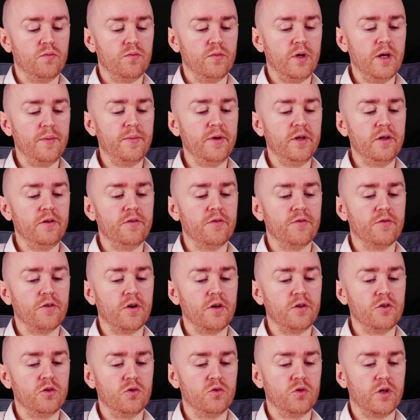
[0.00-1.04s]
Maybe
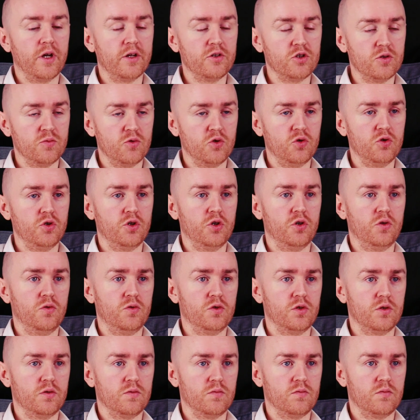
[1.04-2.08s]
you get some good
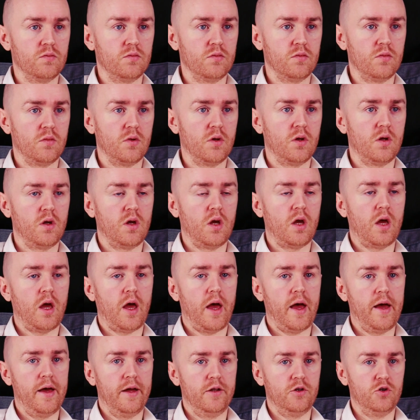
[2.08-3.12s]
news
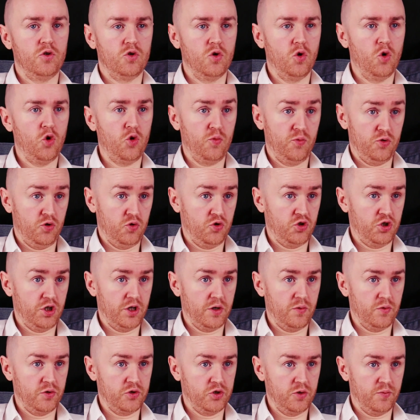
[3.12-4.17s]
and you go home and you
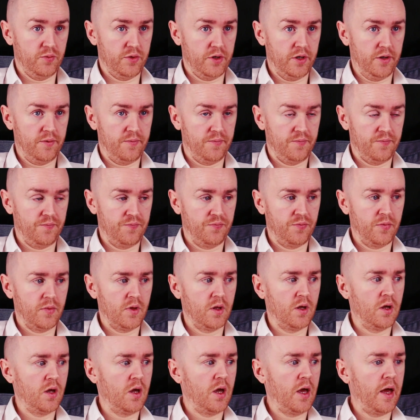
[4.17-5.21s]
share it with somebody.
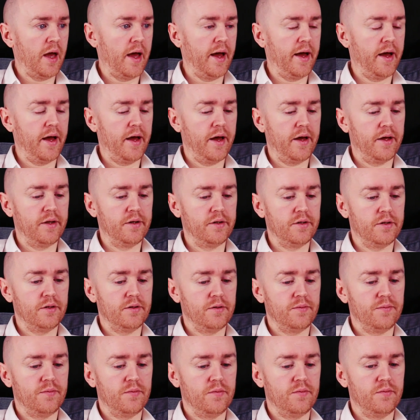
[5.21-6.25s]
And
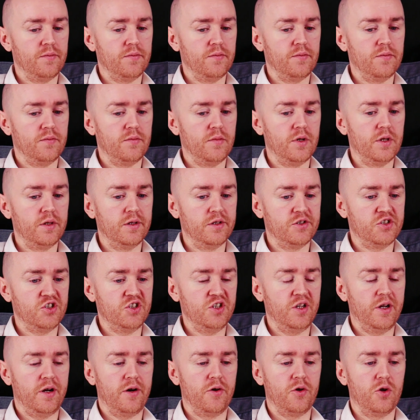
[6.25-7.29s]
in this
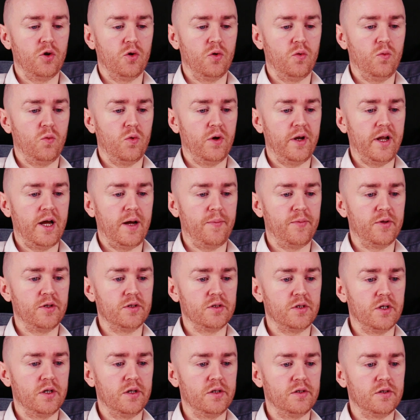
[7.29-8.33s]
scenario, what
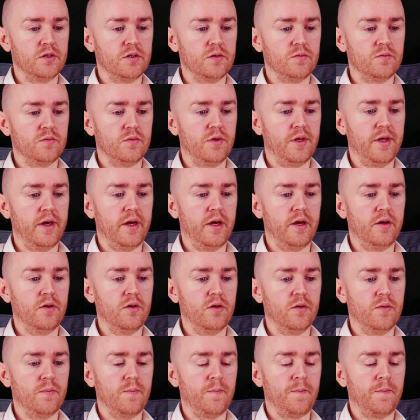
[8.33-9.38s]
happens is they